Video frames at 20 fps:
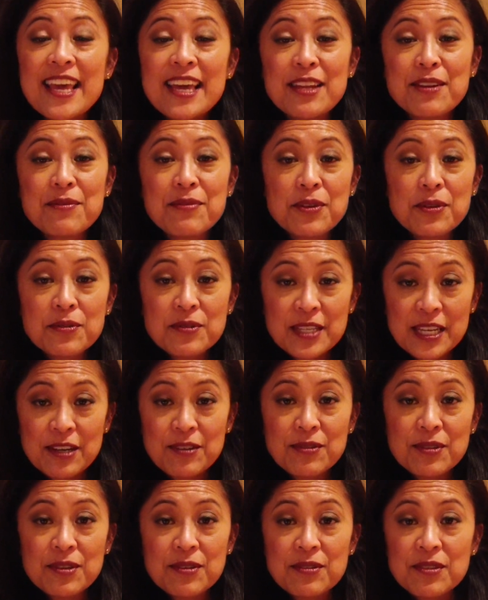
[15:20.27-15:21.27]
And if you
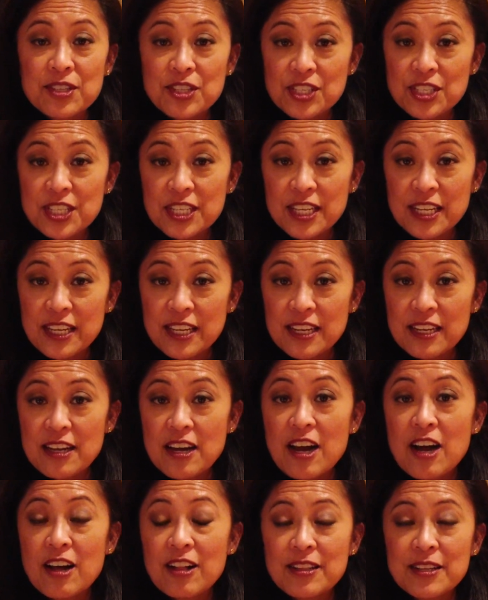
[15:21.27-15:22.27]
download the
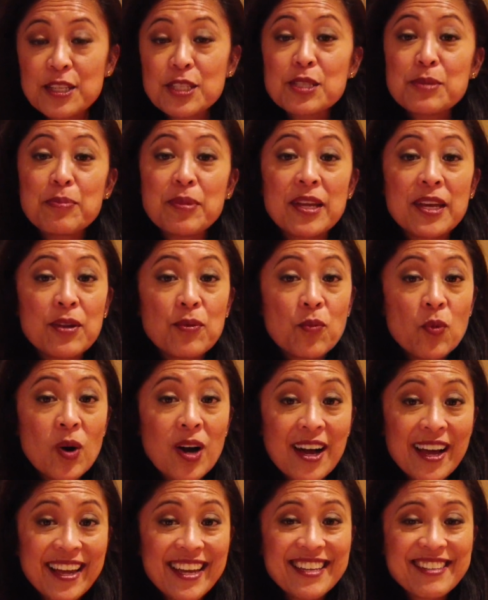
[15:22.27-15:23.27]
sheet, I'll explain
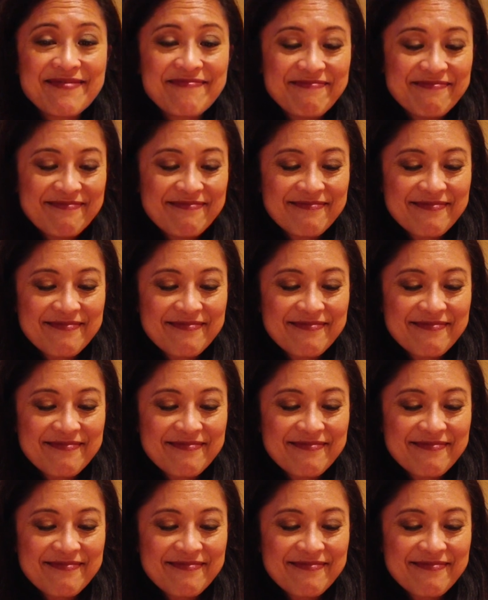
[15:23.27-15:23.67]
why.